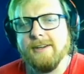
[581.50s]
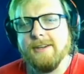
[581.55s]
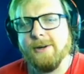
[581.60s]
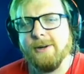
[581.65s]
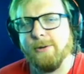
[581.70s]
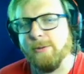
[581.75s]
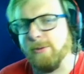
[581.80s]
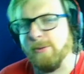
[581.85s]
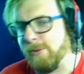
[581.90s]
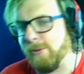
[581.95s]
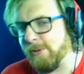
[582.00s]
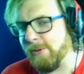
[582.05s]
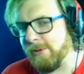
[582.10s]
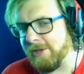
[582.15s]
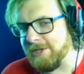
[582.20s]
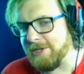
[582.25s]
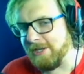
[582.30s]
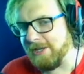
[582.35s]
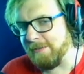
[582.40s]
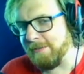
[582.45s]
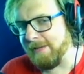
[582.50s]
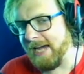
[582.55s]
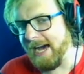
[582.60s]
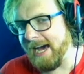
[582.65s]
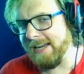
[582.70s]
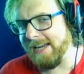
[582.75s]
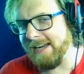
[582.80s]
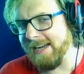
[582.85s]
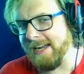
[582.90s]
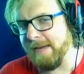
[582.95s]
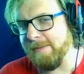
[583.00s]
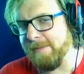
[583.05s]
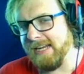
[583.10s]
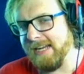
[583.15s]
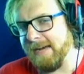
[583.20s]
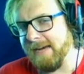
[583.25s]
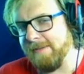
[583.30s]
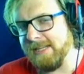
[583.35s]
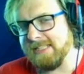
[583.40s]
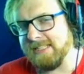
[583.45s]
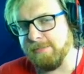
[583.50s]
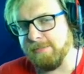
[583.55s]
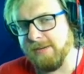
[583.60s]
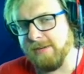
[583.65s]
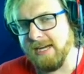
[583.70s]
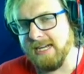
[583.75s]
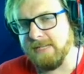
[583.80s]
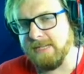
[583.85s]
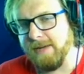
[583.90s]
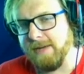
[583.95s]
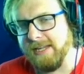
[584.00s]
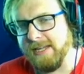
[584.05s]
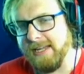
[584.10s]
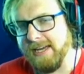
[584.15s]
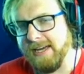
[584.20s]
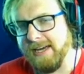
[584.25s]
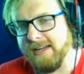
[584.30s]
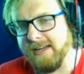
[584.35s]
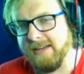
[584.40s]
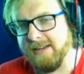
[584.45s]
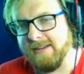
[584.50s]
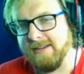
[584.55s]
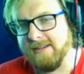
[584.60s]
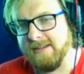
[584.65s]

Ooh, the Jeep got it. I mean, I'm not surprised by that.